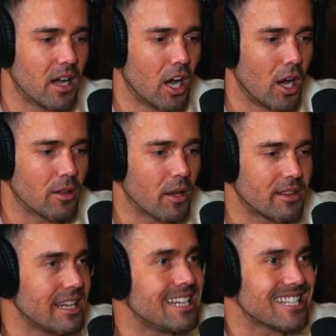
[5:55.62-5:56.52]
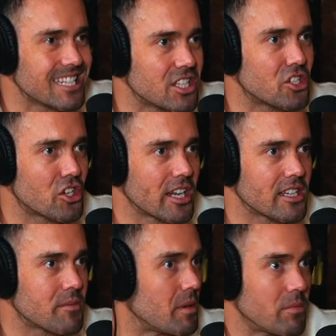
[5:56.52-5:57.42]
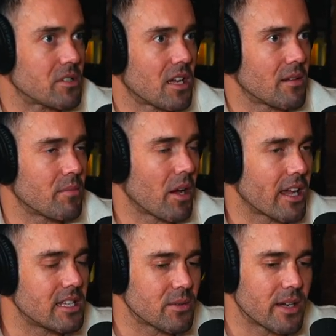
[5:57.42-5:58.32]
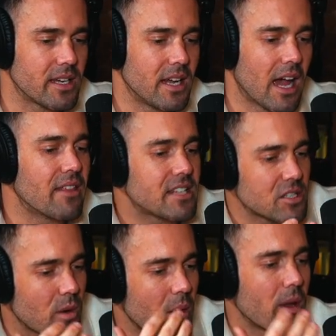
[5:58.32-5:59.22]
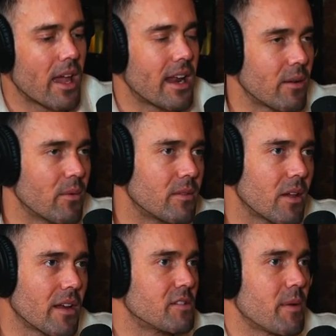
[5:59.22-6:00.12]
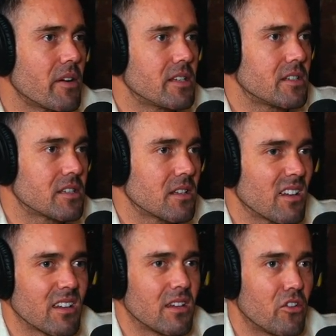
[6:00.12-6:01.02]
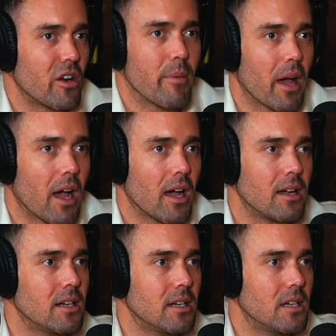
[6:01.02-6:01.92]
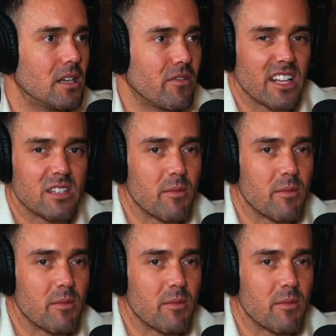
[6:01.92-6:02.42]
a decent drink. So people started buying into it. And this is where we're heading with kind of spirits. Just like you're in a bar, you fancy a